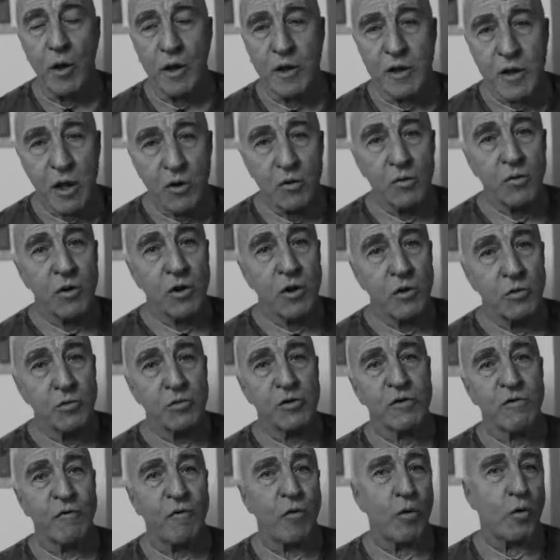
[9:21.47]
don't use
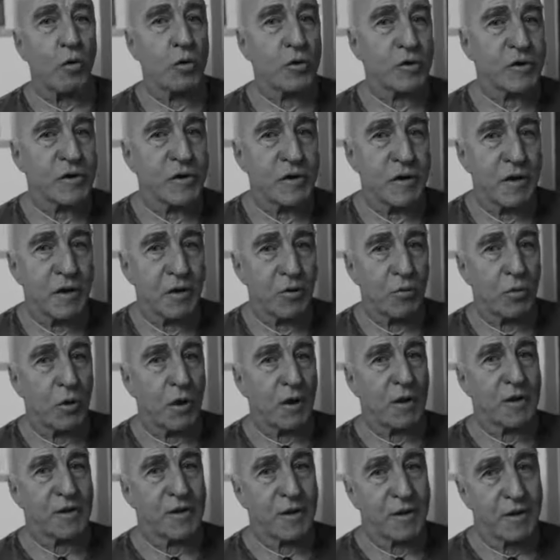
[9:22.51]
force in
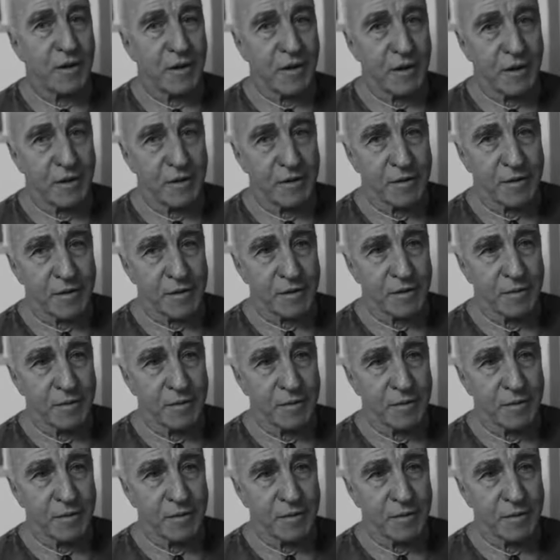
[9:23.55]
equalizing the ears.